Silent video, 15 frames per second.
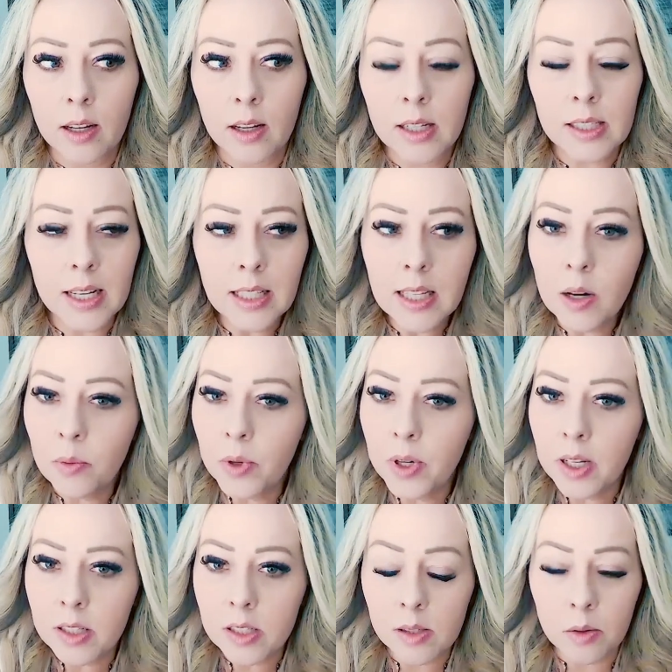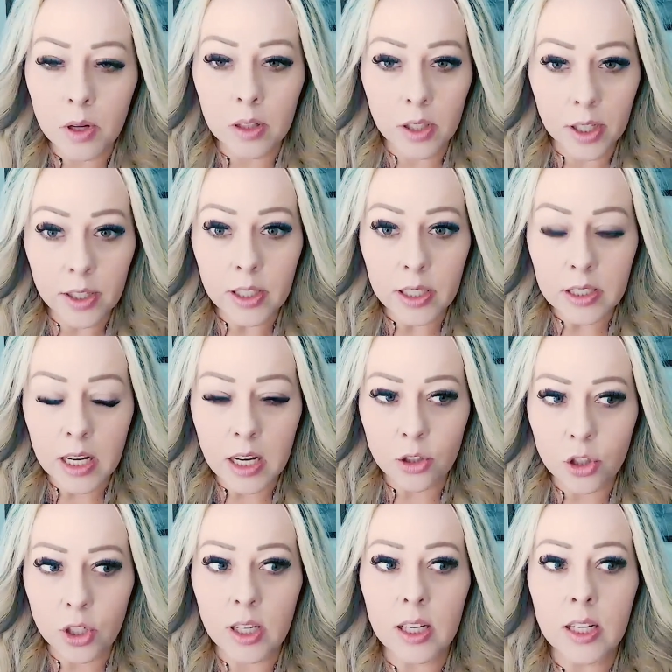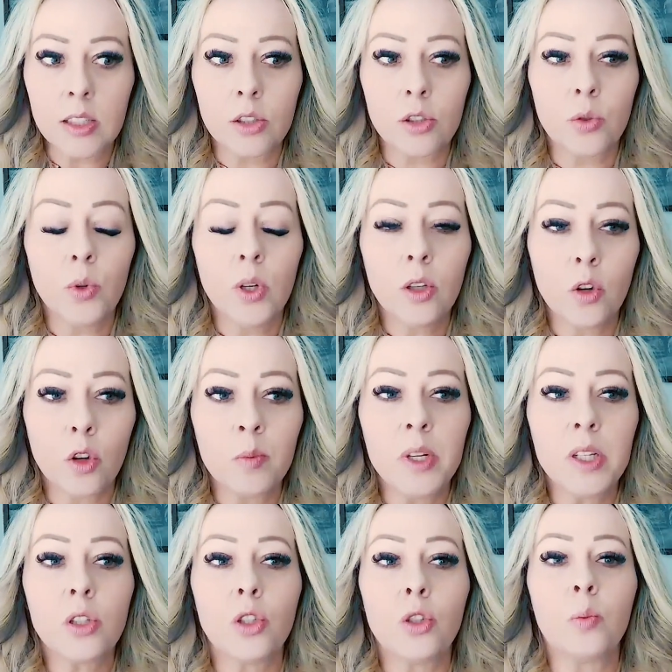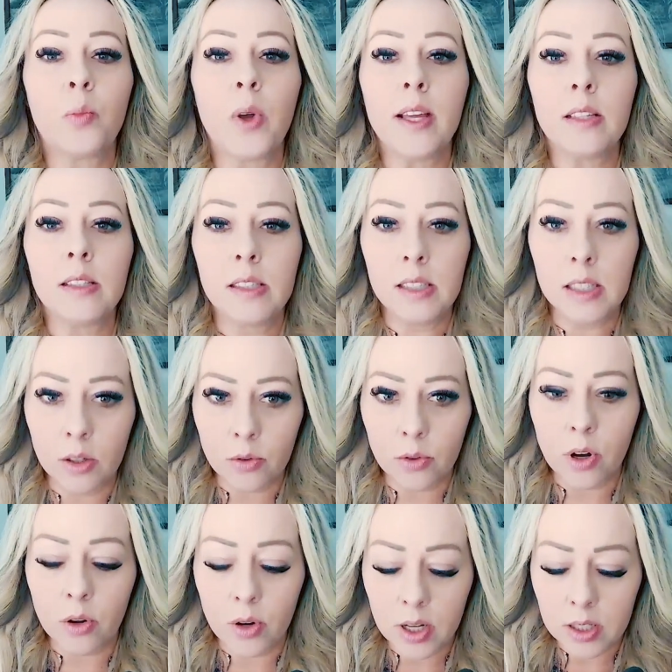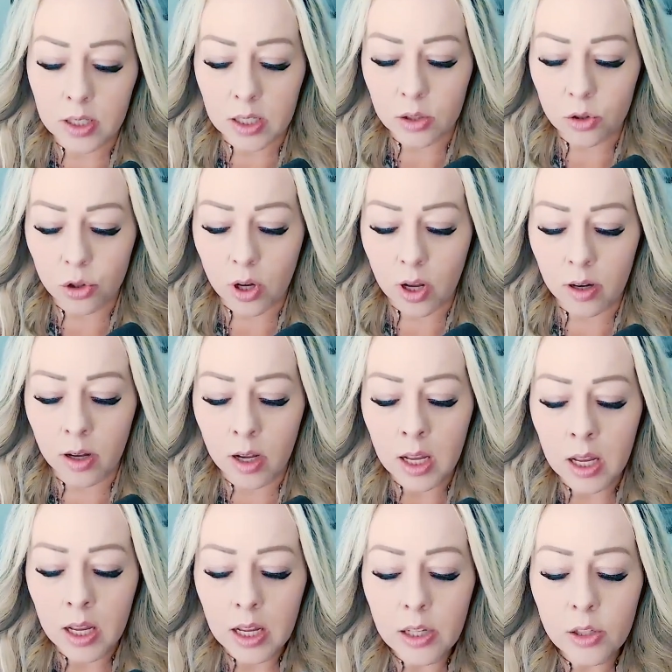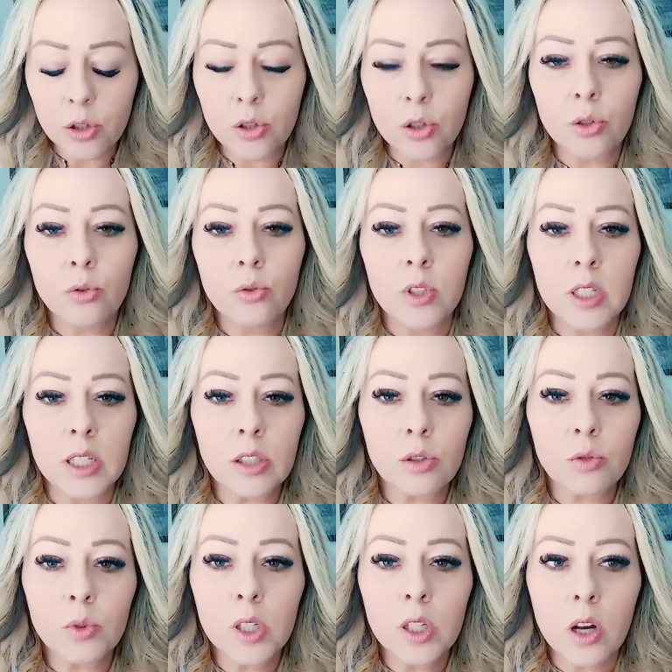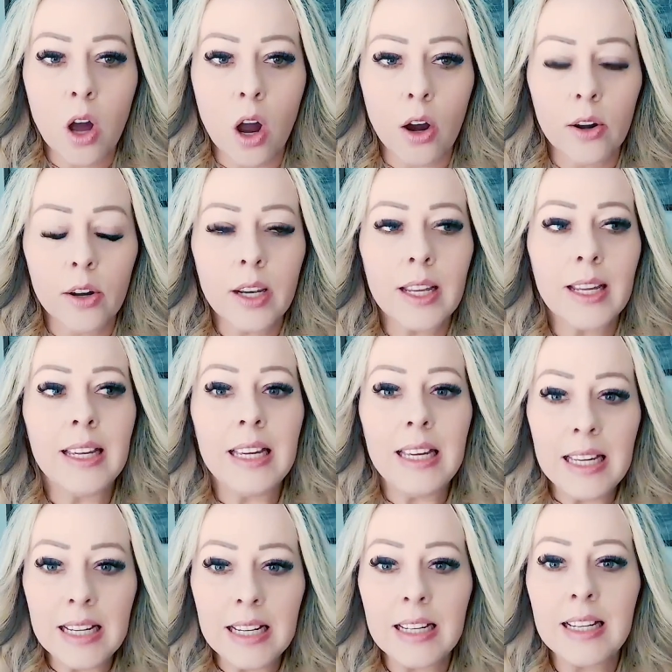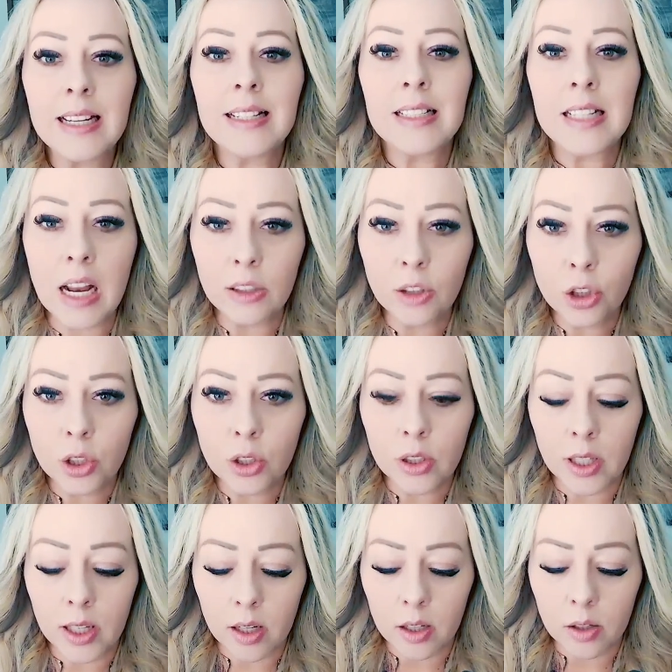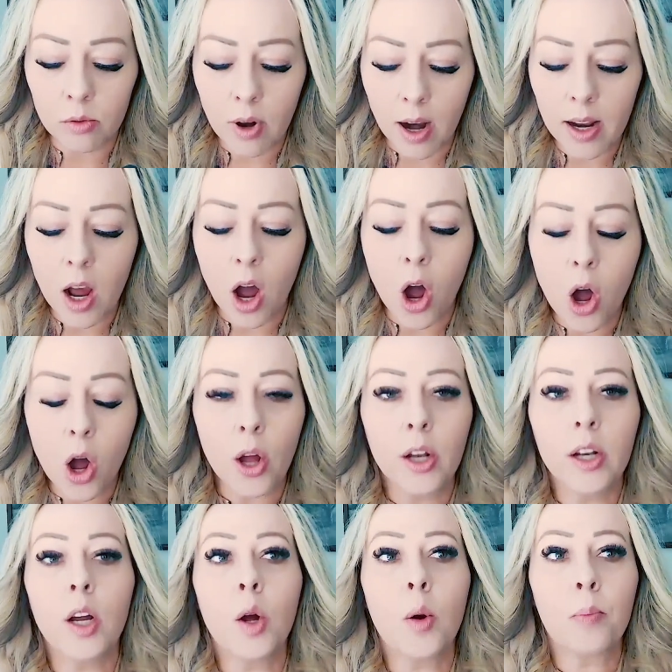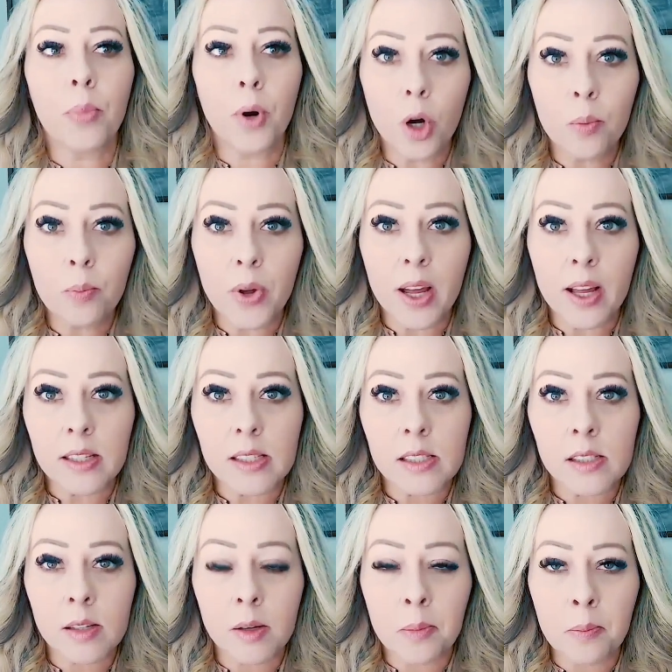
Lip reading: It's not that it's a little attention. To ignore means to pay zero attention. It's to disregard intentionally, right? On purpose.